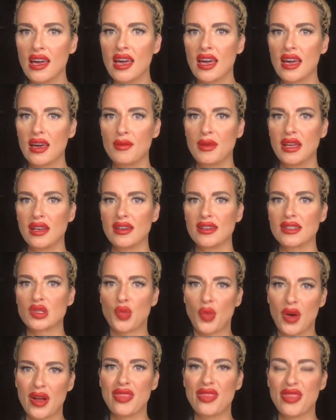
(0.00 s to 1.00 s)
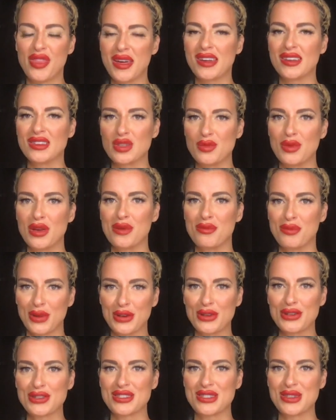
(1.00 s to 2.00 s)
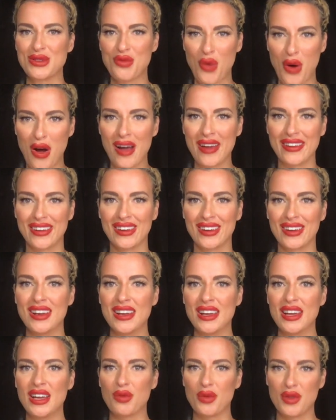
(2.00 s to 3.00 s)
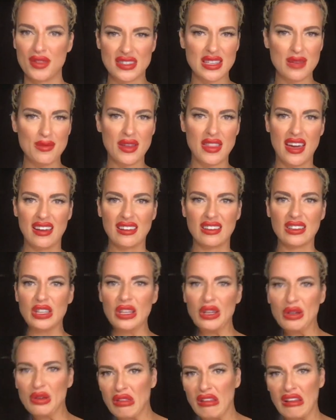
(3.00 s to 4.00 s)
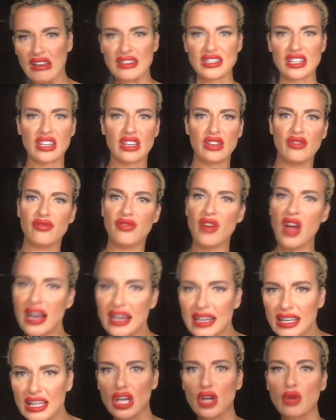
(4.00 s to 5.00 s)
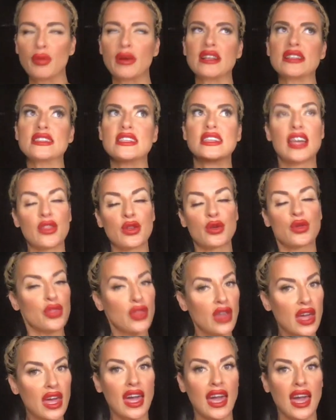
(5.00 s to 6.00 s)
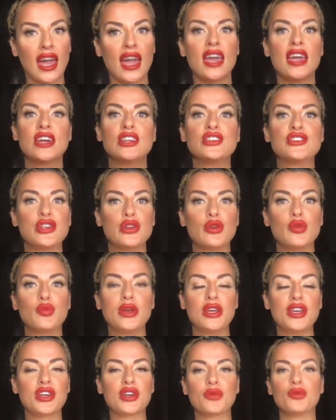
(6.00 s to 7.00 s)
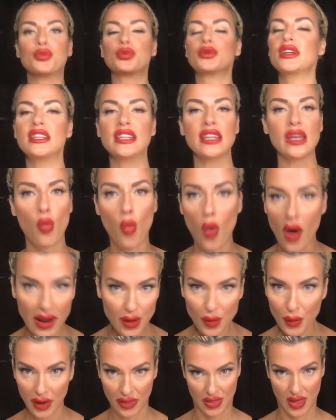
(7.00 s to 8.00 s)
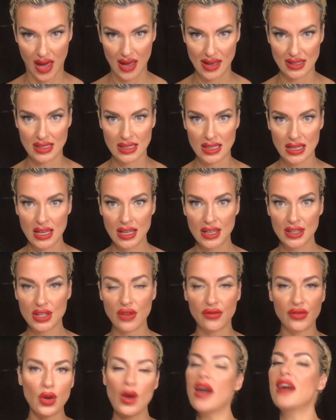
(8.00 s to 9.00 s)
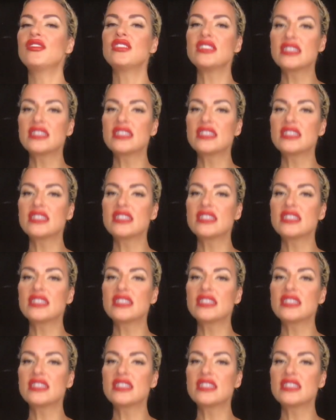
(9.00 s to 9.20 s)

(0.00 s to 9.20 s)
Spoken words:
I mean, it's one thing to be immersed in water with some of that clothing to confine you, but it's another thing to be completely one with it. So if you haven't